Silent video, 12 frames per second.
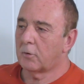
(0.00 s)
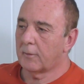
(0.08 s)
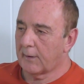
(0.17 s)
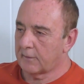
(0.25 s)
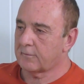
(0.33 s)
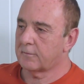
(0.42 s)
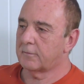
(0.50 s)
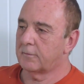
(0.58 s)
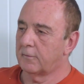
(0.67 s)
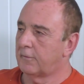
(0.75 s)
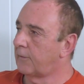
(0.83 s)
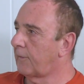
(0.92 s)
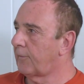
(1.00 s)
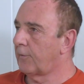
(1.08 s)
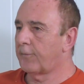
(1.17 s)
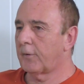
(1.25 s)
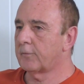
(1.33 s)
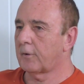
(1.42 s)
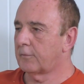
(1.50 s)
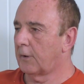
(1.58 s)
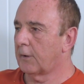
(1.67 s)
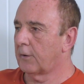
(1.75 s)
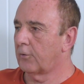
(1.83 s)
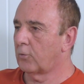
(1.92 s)
well, that's she's having a photo
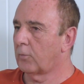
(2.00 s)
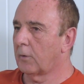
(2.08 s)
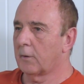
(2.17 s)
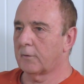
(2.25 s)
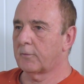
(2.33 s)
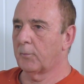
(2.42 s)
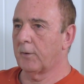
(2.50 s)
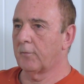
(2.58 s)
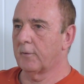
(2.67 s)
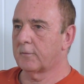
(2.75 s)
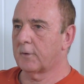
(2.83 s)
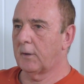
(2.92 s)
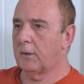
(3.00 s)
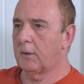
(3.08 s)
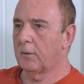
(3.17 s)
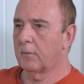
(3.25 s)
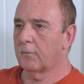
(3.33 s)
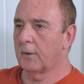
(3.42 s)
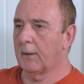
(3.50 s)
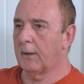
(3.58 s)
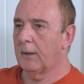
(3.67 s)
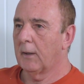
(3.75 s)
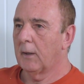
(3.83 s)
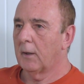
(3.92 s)
taken as well. That's a bit risky,
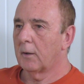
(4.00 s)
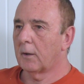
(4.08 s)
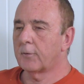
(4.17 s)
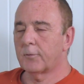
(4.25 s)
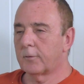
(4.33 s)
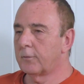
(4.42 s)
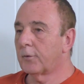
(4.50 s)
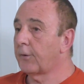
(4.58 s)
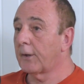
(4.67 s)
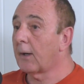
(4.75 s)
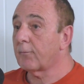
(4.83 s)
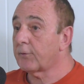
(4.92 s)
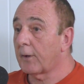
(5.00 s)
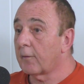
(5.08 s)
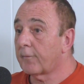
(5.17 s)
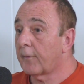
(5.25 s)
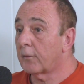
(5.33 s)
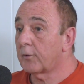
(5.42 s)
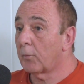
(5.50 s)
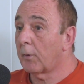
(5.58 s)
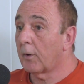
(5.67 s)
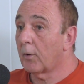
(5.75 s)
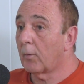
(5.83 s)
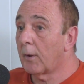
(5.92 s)
really. I, uh, nothing happened to that photo,
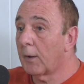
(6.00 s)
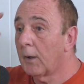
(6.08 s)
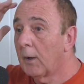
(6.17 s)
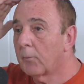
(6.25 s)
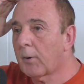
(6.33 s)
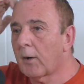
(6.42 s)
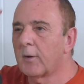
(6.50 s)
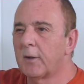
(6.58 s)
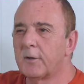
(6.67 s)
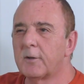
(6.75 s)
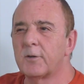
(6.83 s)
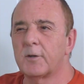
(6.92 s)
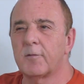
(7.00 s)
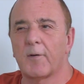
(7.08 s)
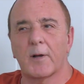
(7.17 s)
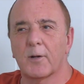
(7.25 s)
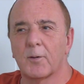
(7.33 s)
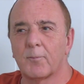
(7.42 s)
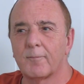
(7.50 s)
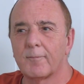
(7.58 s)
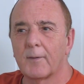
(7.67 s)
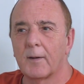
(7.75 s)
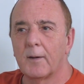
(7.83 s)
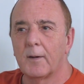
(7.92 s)
by the way. Apparently, it didn't develop,
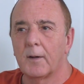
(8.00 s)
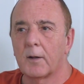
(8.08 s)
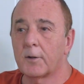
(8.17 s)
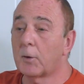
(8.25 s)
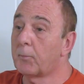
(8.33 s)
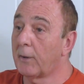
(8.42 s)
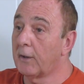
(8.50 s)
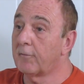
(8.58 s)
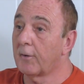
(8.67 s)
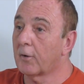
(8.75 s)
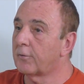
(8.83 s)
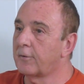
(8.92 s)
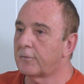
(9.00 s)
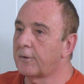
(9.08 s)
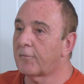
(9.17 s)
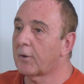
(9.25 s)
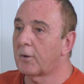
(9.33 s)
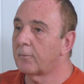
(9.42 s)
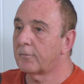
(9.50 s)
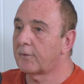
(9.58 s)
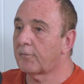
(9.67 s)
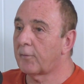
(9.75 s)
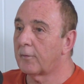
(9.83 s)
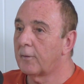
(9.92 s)
and I believe it because it's never come,
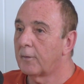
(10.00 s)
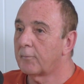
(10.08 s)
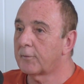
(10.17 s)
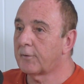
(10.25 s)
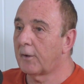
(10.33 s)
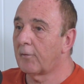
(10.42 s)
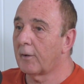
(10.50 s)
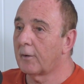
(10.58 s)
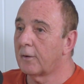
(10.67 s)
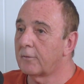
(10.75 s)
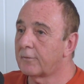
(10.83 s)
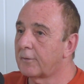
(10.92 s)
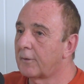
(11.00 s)
never materialised.